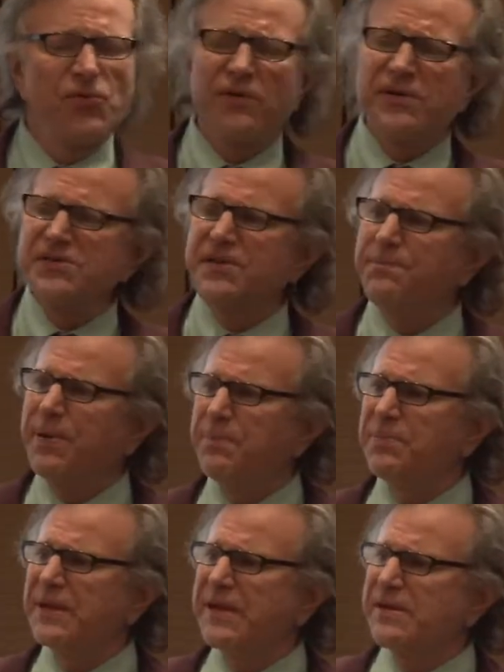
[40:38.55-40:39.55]
what is the
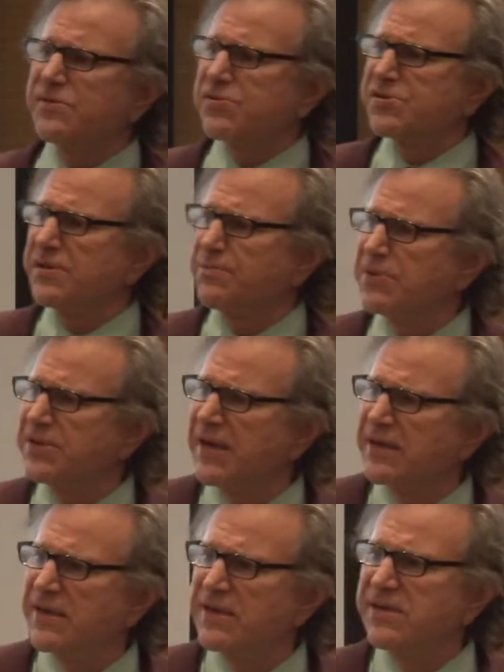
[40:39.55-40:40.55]
public interest in
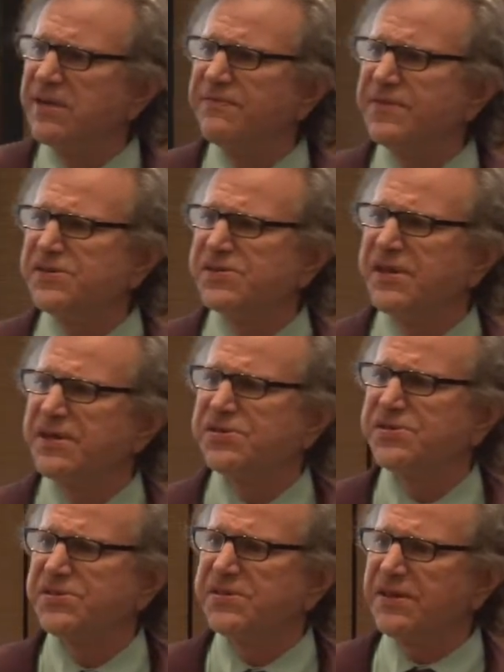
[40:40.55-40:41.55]
protecting TV
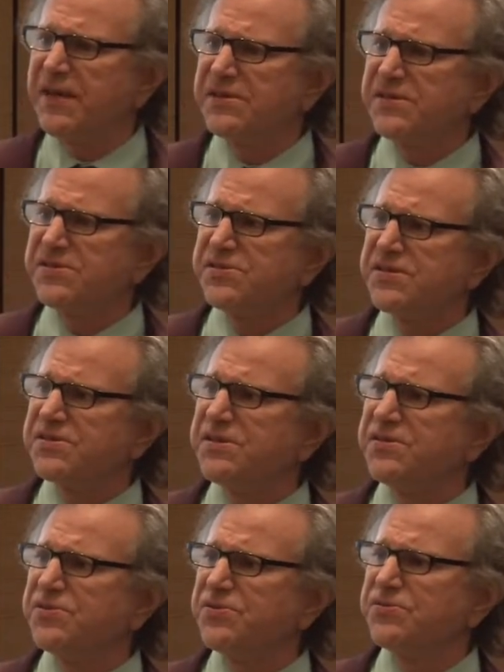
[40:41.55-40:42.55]
stations in
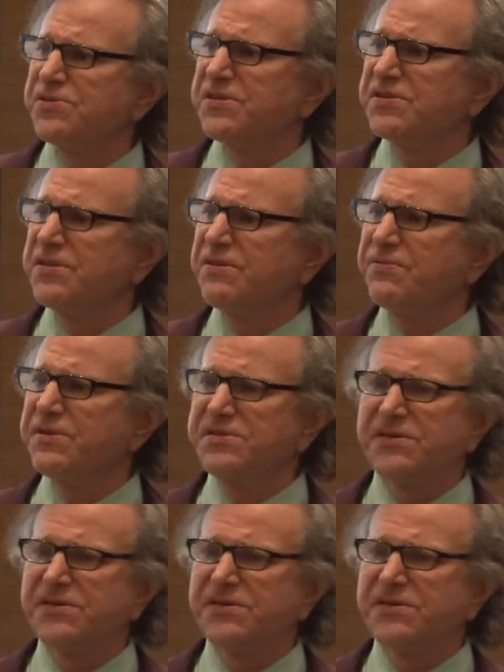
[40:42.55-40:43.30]
1962, 63,